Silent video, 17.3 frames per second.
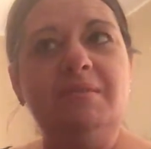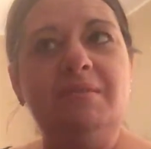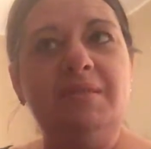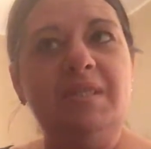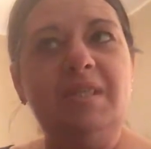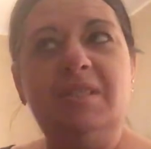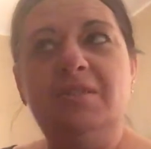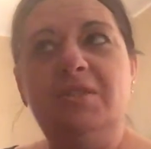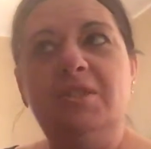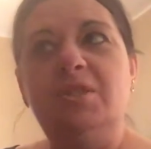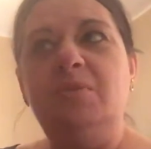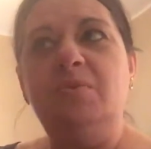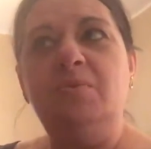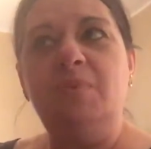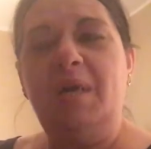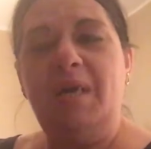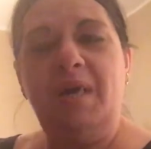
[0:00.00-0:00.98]
telling
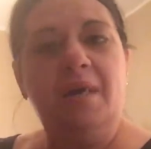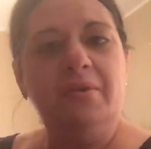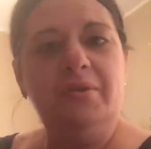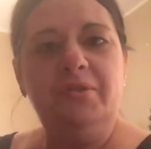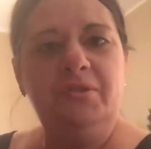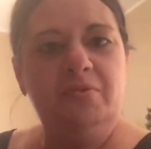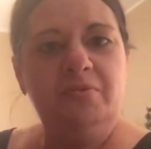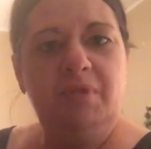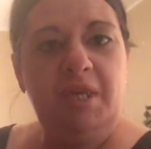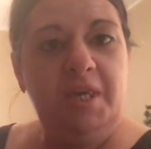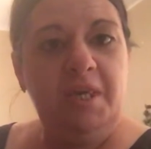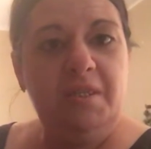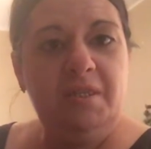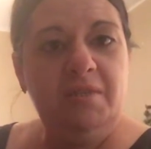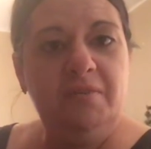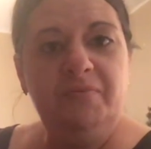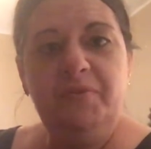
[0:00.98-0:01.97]
you how to do
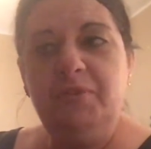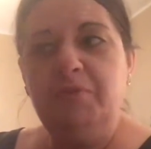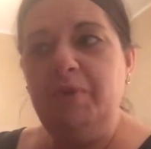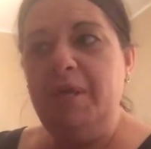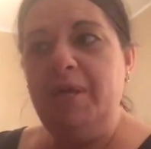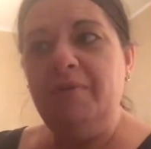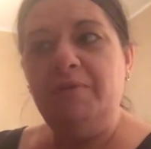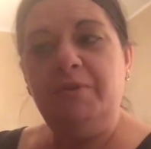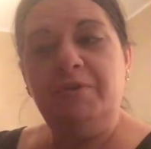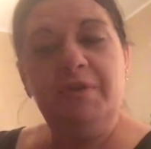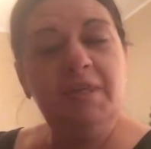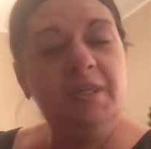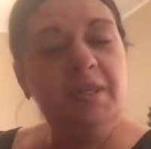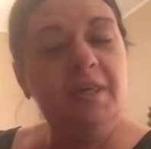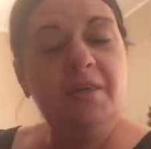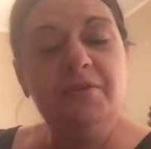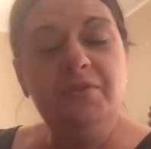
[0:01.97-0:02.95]
that. If you have
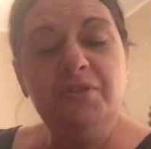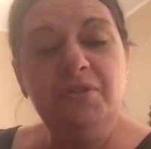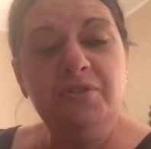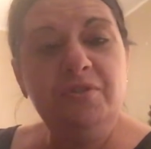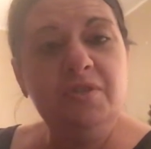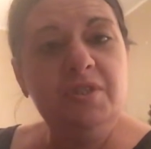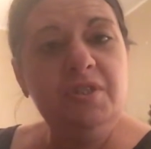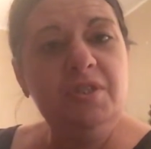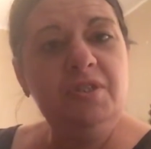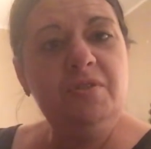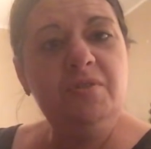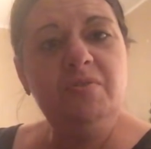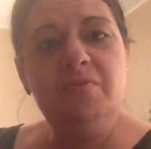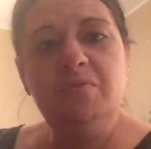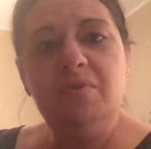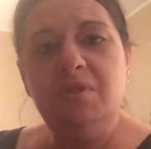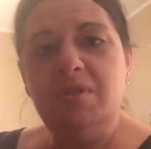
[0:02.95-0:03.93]
credit cards you're going to
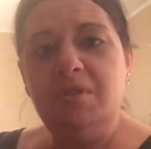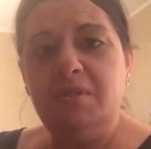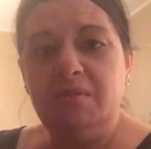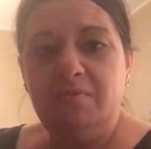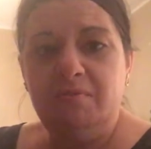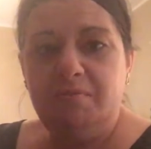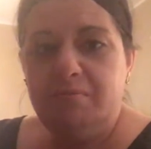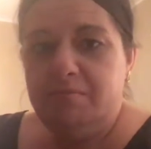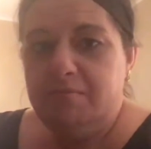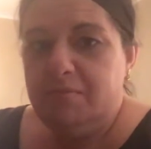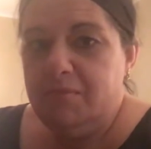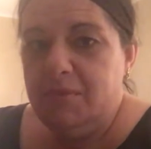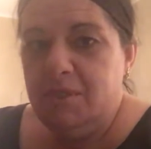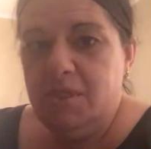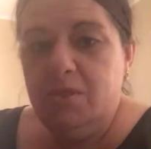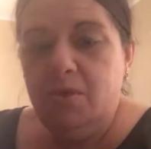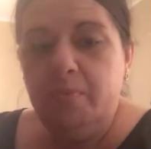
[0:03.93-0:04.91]
use,
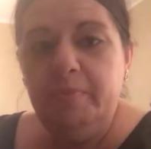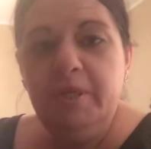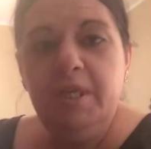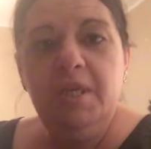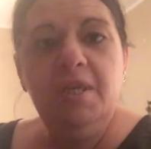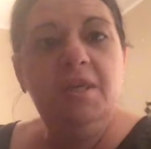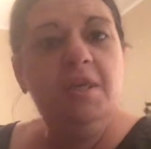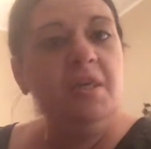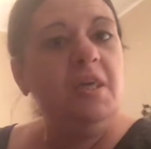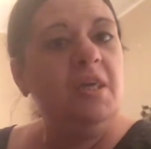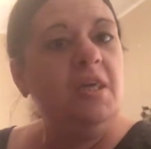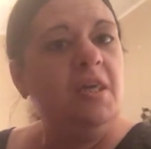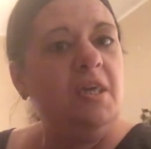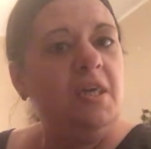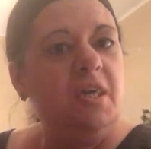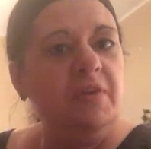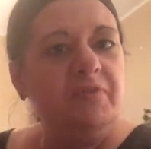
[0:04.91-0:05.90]
so be it.
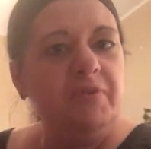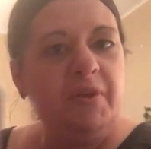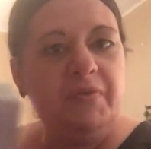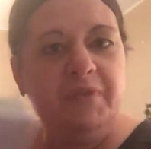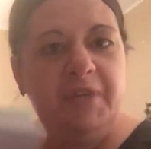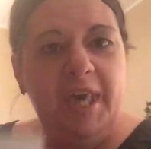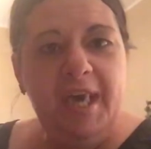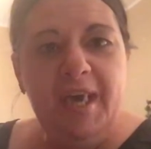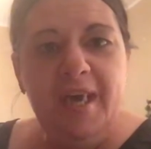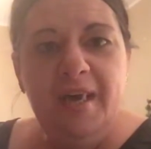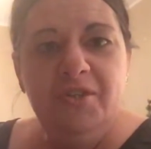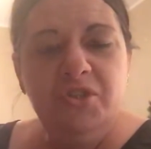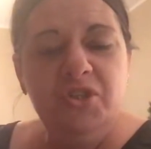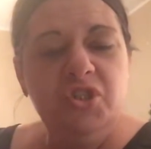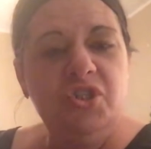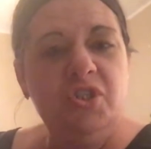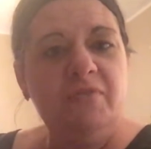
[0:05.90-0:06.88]
If you have
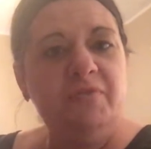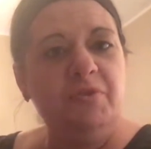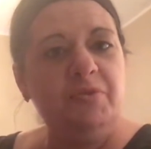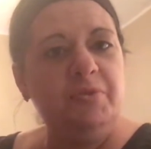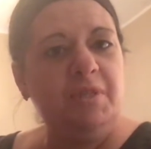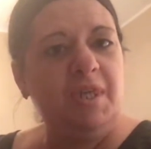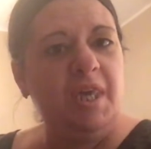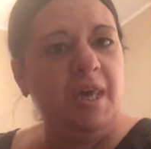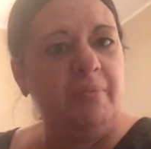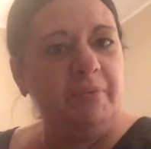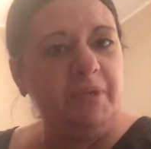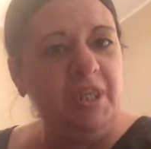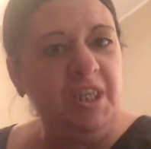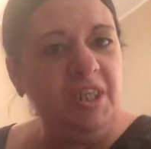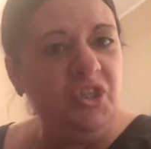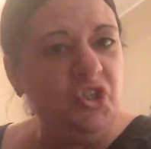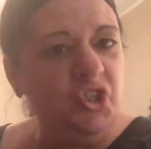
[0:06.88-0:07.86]
cash, if there's a
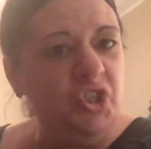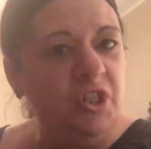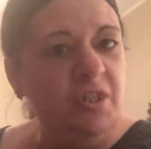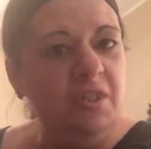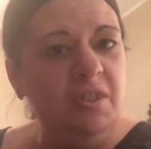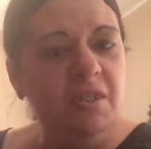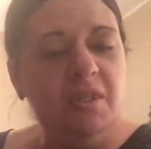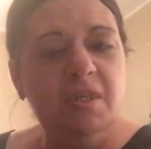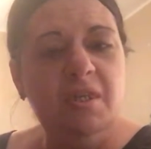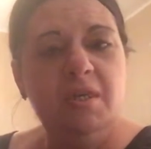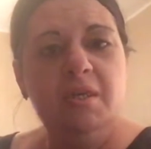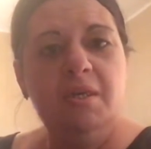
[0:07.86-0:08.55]
combination,